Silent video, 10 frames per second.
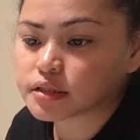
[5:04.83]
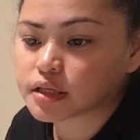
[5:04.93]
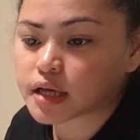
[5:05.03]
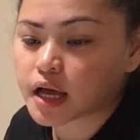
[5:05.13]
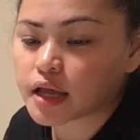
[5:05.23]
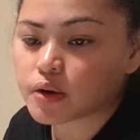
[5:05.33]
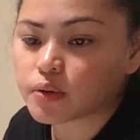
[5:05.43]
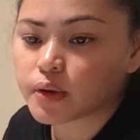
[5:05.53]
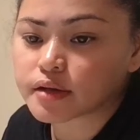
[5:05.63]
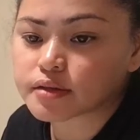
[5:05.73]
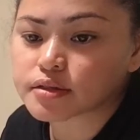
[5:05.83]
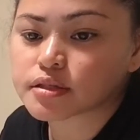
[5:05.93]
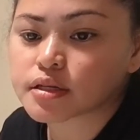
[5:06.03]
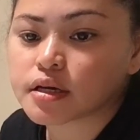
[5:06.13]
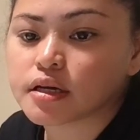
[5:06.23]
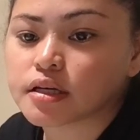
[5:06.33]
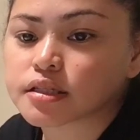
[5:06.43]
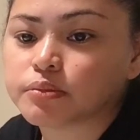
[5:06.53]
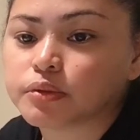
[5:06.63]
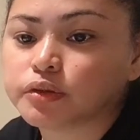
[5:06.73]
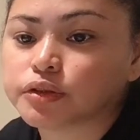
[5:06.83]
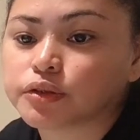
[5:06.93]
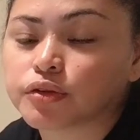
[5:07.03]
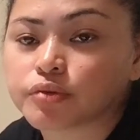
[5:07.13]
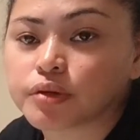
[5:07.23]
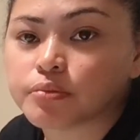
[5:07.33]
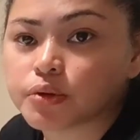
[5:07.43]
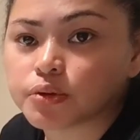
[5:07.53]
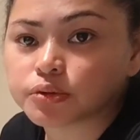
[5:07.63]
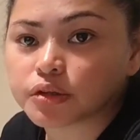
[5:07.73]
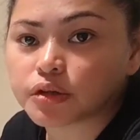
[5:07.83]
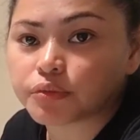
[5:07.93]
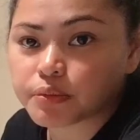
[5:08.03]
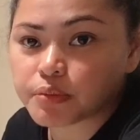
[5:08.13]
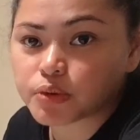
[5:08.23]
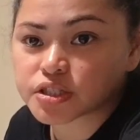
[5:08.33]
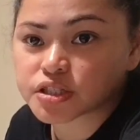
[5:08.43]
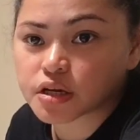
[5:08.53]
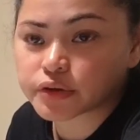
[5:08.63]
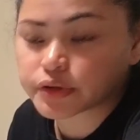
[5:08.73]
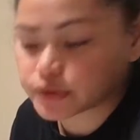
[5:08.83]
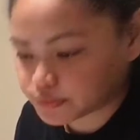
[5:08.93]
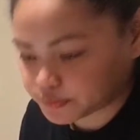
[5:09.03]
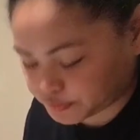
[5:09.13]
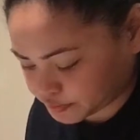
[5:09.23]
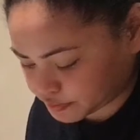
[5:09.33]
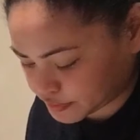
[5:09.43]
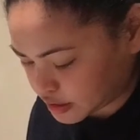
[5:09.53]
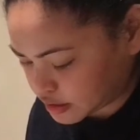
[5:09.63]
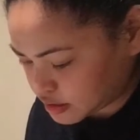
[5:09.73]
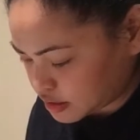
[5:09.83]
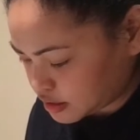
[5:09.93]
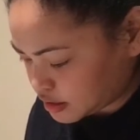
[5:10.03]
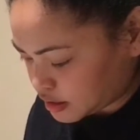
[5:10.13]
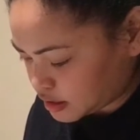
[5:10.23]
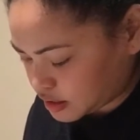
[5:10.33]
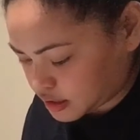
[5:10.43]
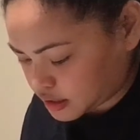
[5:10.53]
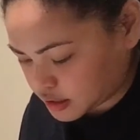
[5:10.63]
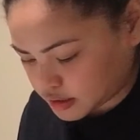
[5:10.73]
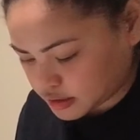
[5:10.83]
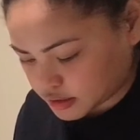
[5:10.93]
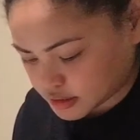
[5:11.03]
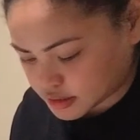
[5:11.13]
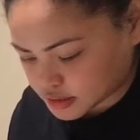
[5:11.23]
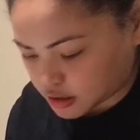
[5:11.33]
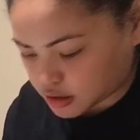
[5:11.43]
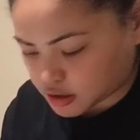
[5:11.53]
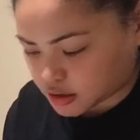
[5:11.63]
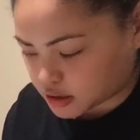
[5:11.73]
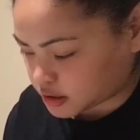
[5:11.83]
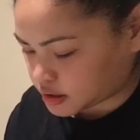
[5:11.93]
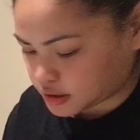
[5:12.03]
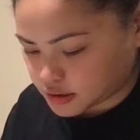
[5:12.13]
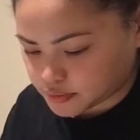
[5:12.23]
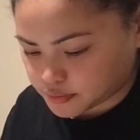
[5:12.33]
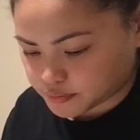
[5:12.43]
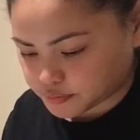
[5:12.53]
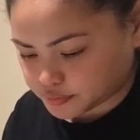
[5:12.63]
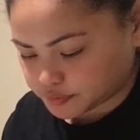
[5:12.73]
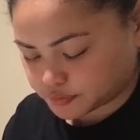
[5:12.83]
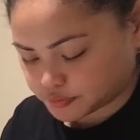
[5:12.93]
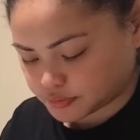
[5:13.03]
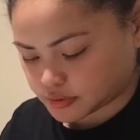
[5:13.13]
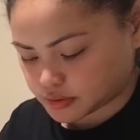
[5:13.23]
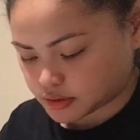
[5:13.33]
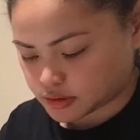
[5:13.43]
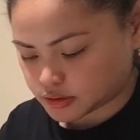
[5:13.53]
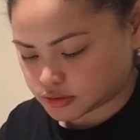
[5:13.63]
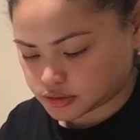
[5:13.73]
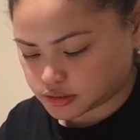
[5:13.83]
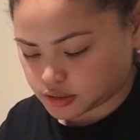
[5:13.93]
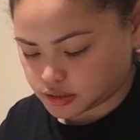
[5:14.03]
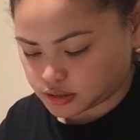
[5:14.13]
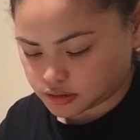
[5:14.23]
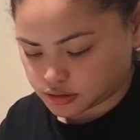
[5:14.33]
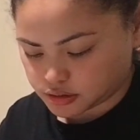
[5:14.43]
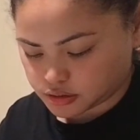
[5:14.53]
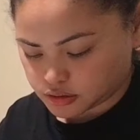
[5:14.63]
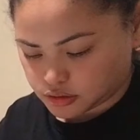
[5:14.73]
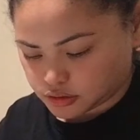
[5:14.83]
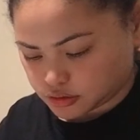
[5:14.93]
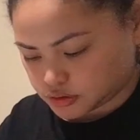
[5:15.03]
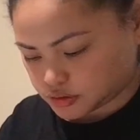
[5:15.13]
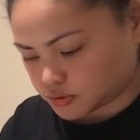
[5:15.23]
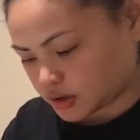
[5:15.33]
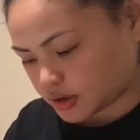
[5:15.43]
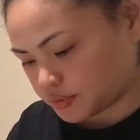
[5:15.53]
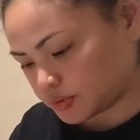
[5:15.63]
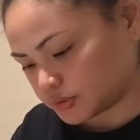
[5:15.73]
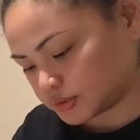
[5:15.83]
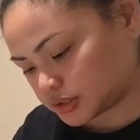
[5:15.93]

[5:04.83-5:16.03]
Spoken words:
iOS. It's a Bluetooth remote shutter. And these are, let's see, so I won't